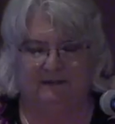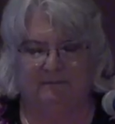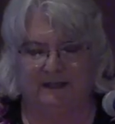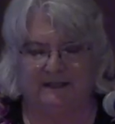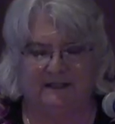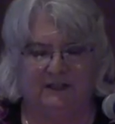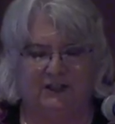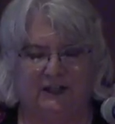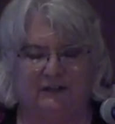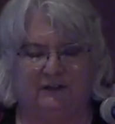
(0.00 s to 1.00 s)
But as a
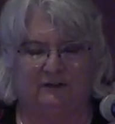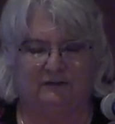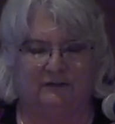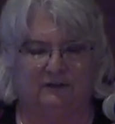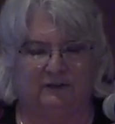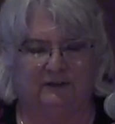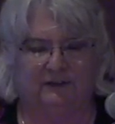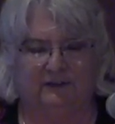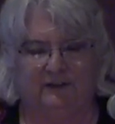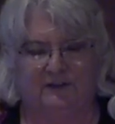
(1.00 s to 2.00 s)
general rule,
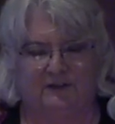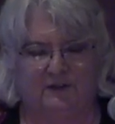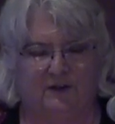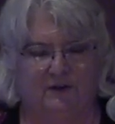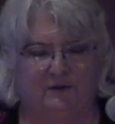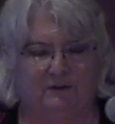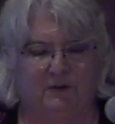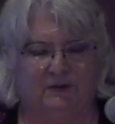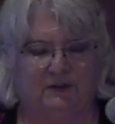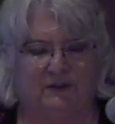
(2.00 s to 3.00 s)
there's no
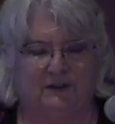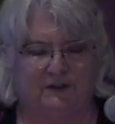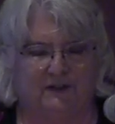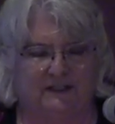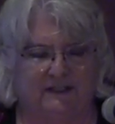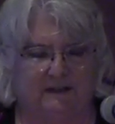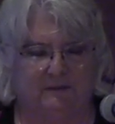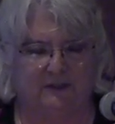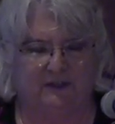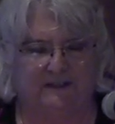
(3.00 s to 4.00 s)
emotional distress
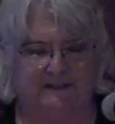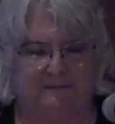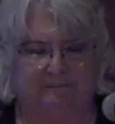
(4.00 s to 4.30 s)
damages.